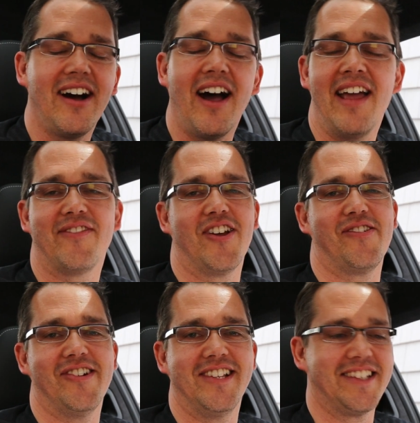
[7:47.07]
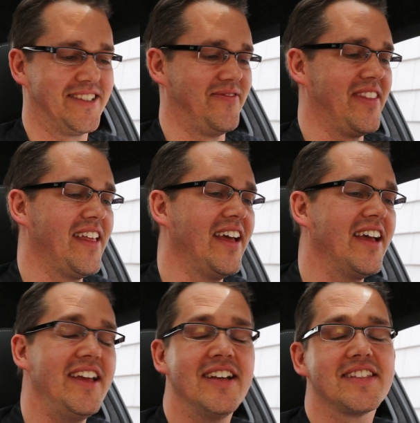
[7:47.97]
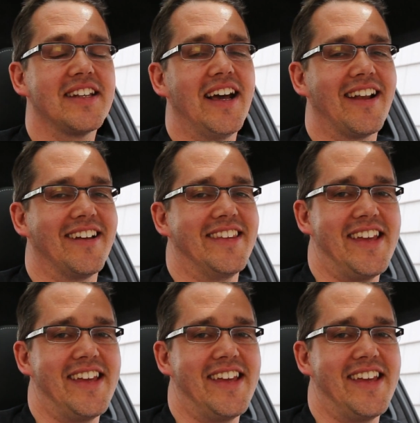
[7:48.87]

I have no words. He hits the nail on the